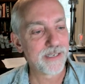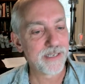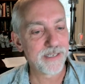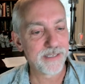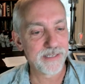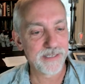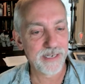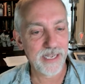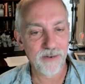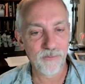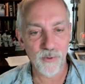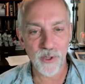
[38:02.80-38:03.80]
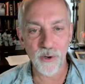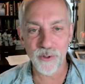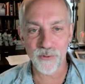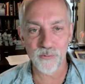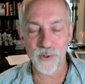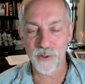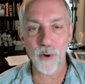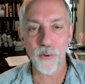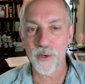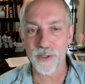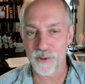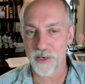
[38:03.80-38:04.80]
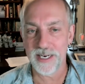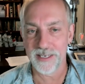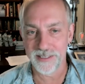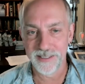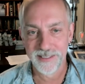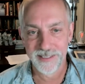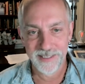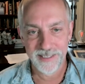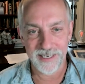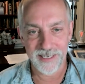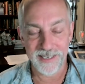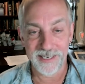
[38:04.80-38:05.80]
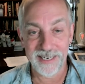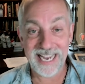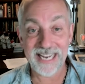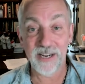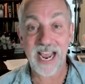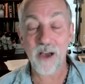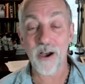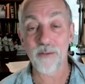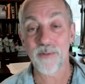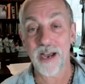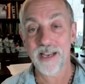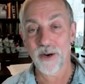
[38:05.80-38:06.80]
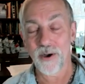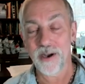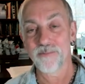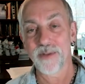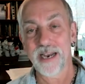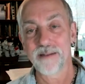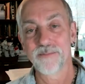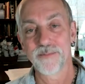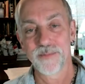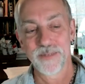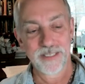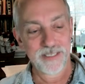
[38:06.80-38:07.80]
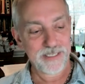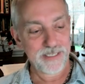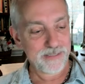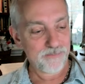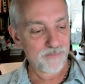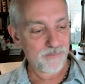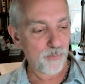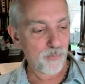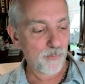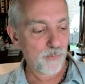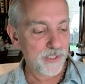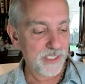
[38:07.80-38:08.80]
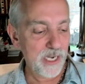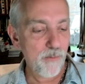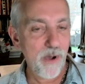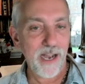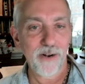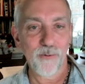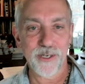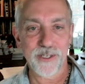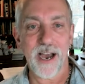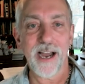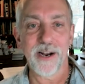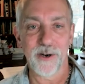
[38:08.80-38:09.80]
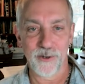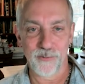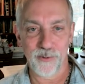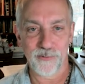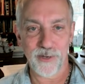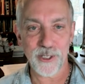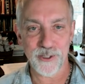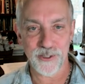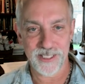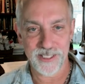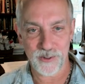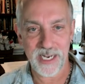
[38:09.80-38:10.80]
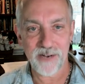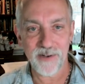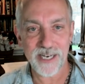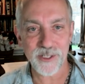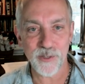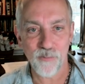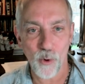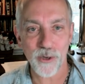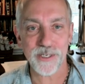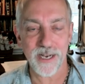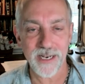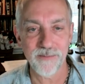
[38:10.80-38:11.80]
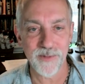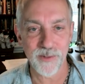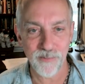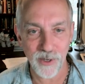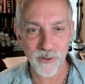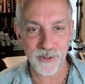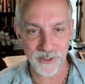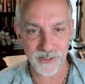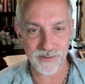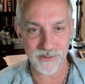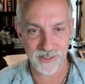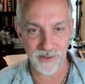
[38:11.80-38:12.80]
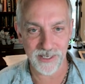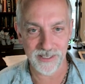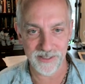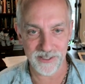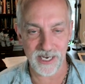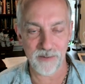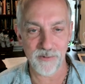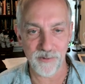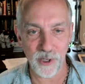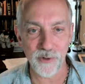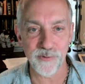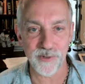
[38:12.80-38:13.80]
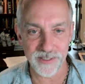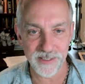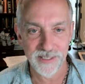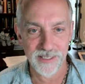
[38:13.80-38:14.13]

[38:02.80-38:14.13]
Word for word: uh, and with no tr- with no real training uh, and now I'm you know I'm I'm semi retired professionally so I have actually more time than most during this time of COVID